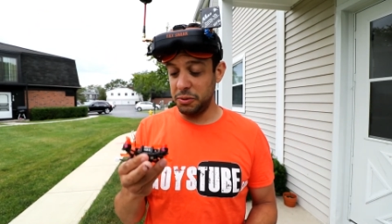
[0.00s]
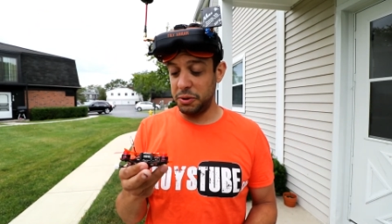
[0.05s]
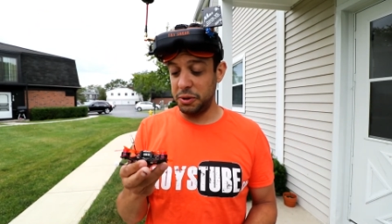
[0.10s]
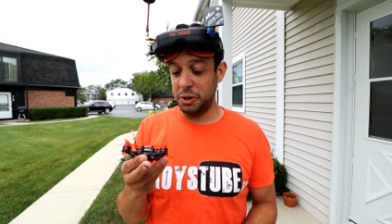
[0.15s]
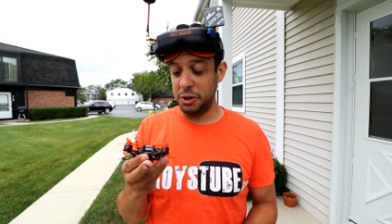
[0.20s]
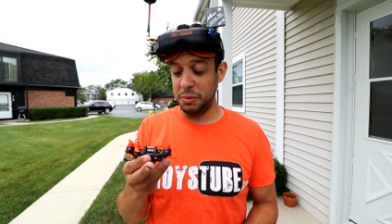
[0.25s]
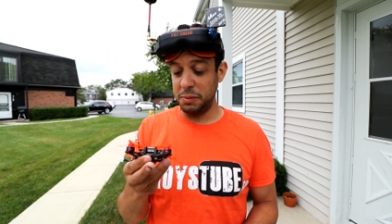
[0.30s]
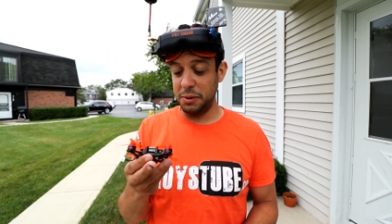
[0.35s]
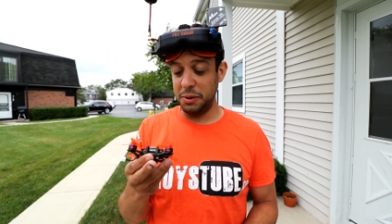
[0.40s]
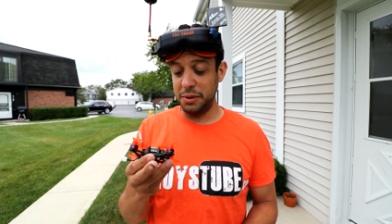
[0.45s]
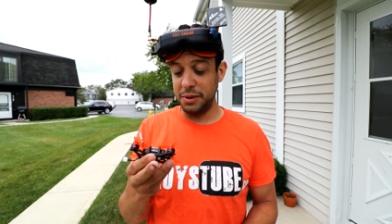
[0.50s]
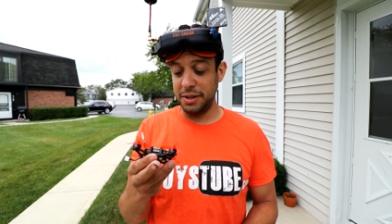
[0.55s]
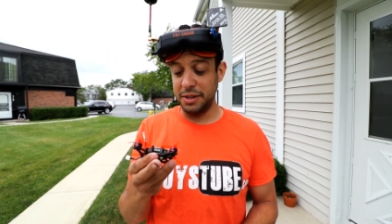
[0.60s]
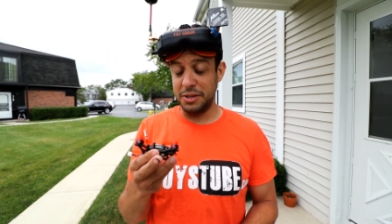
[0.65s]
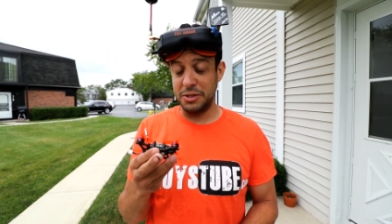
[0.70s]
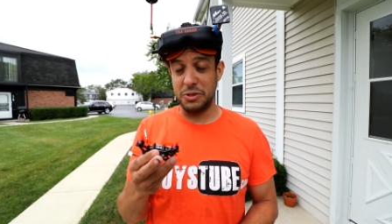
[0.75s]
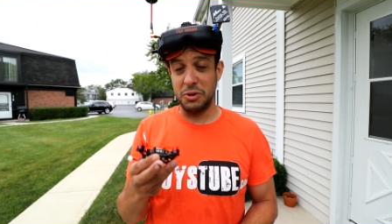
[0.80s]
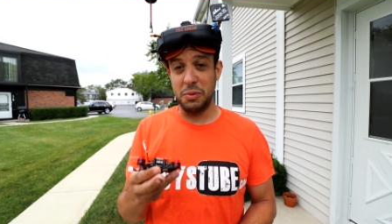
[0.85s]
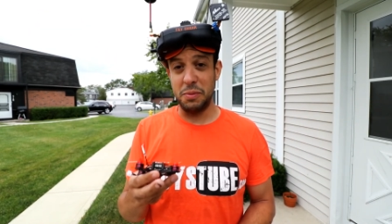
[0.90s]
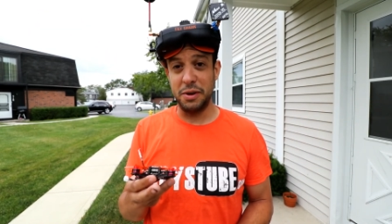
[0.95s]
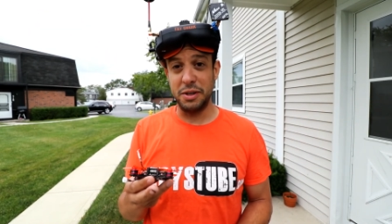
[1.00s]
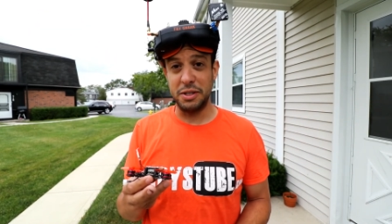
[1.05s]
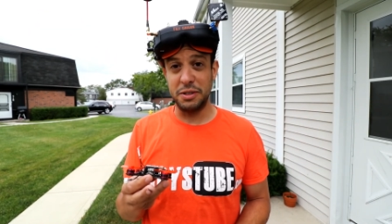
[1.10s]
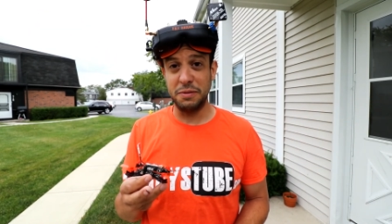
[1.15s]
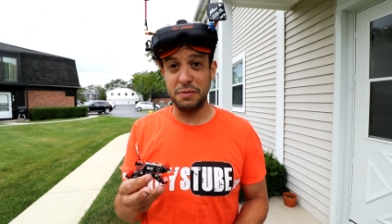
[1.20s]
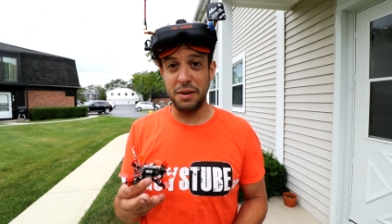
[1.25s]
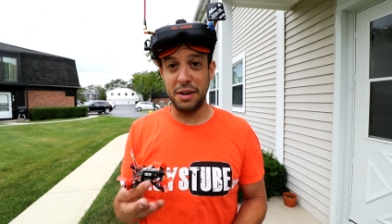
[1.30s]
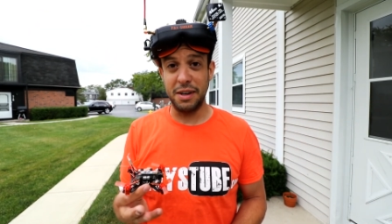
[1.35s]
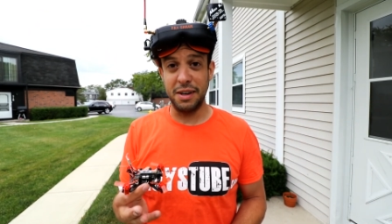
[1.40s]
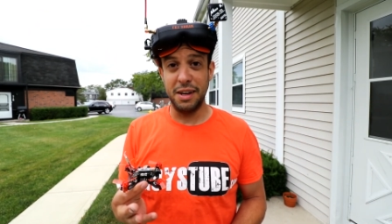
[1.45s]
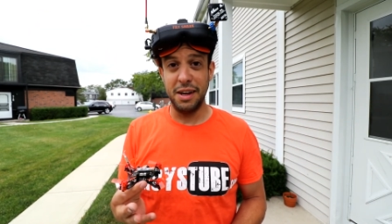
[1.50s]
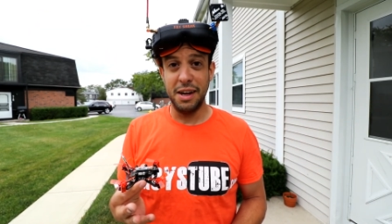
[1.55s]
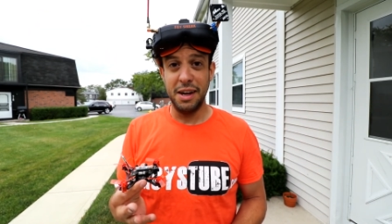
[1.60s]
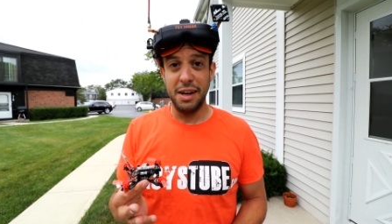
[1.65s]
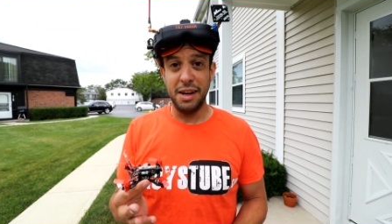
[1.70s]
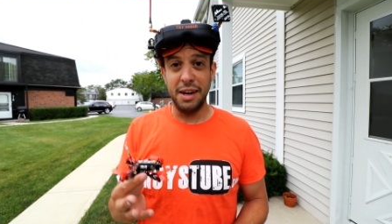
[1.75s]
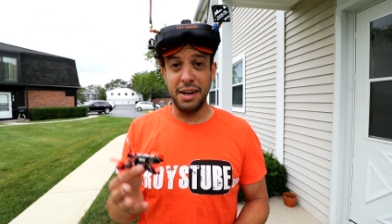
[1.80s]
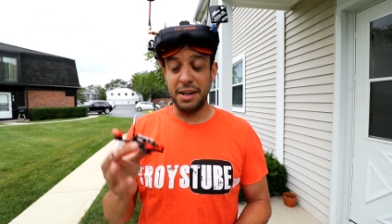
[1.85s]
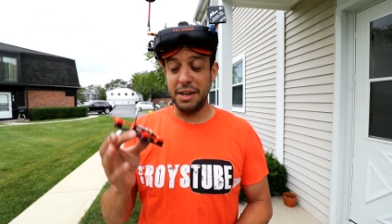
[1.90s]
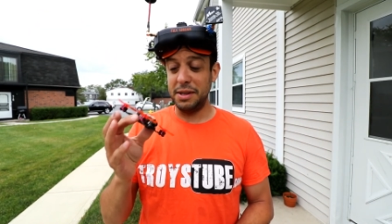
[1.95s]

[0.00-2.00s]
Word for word: durable and it's so much fun. Uh,